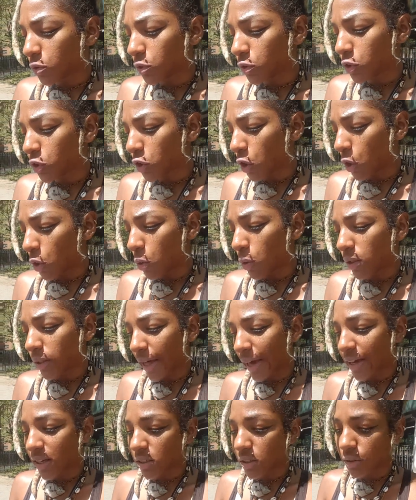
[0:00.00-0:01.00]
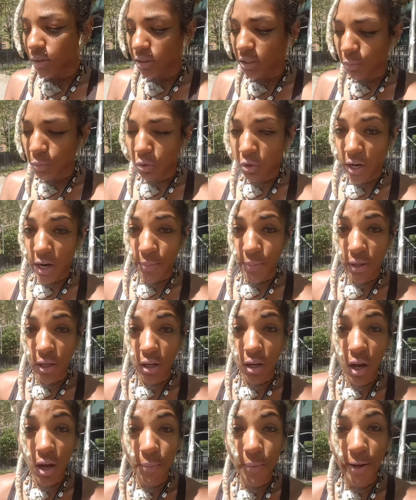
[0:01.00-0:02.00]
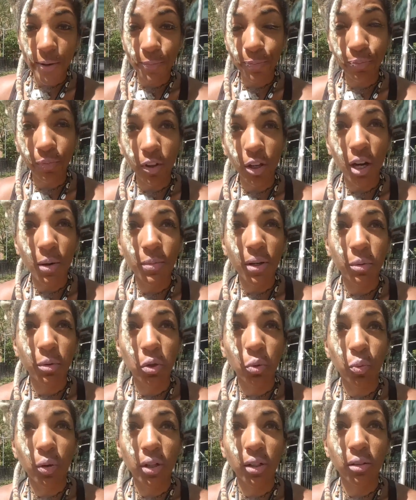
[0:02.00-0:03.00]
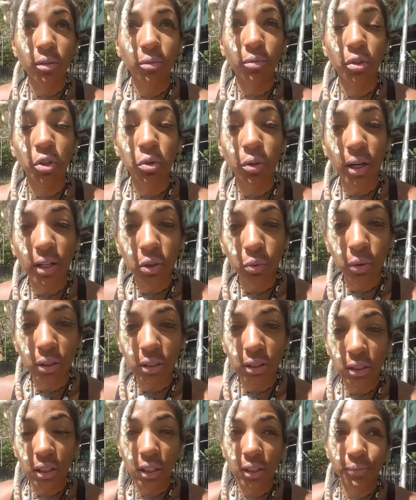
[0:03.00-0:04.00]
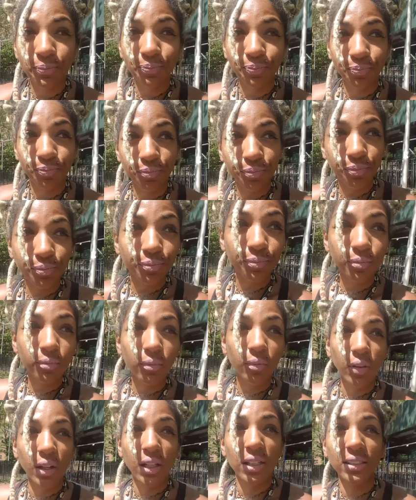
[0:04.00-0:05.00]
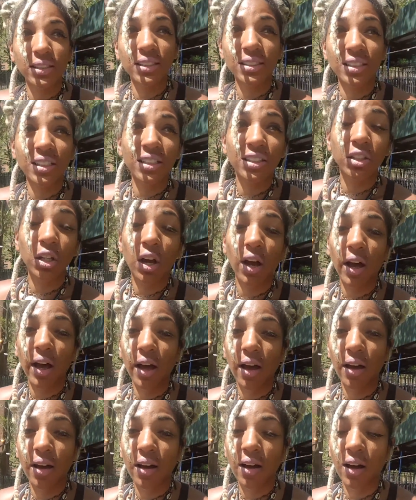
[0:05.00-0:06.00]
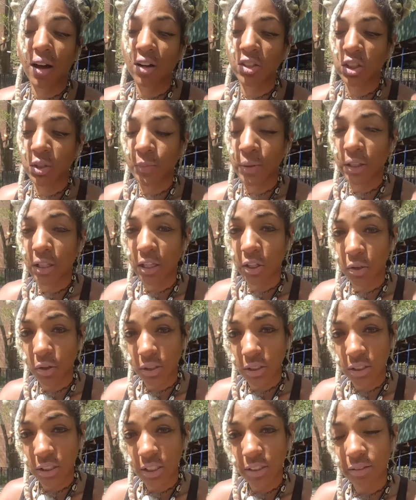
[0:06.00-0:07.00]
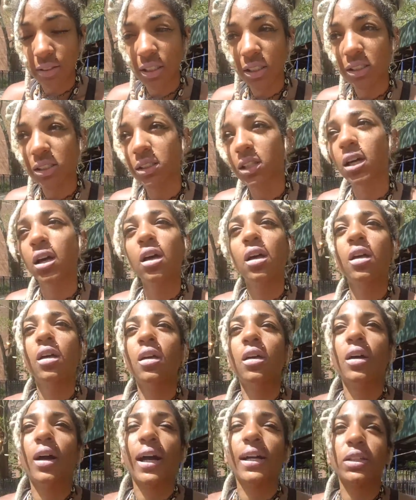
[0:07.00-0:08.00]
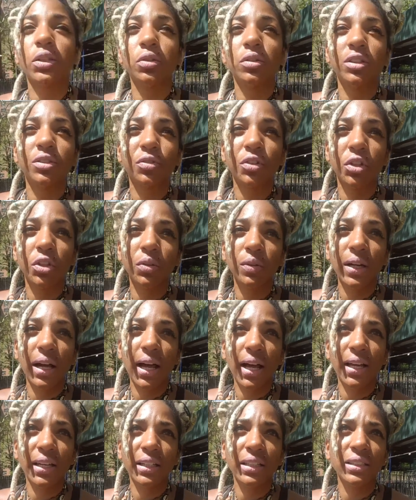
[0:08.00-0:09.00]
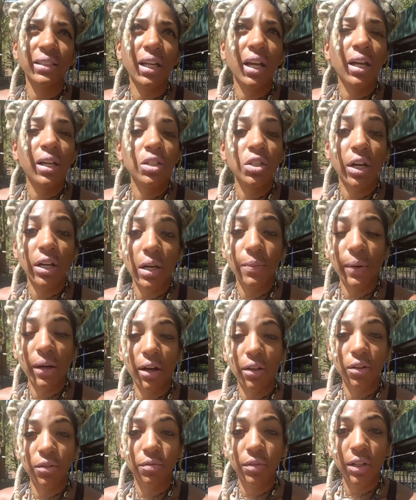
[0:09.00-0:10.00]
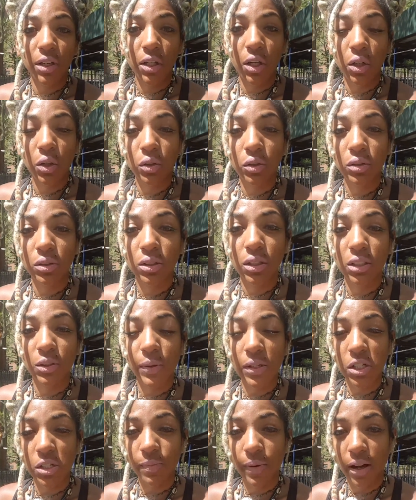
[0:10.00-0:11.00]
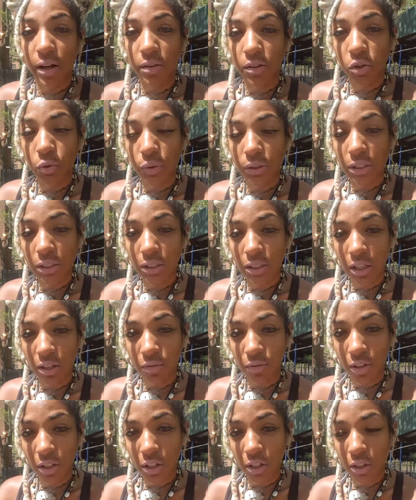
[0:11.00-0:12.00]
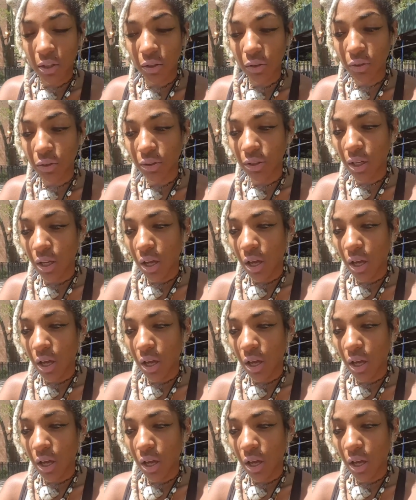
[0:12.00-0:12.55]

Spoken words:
So like, subscribe, comment with what you guys want to see, because this is ultimately your series. I do this for you guys. Check out my other videos, especially my other Twisted Tea videos,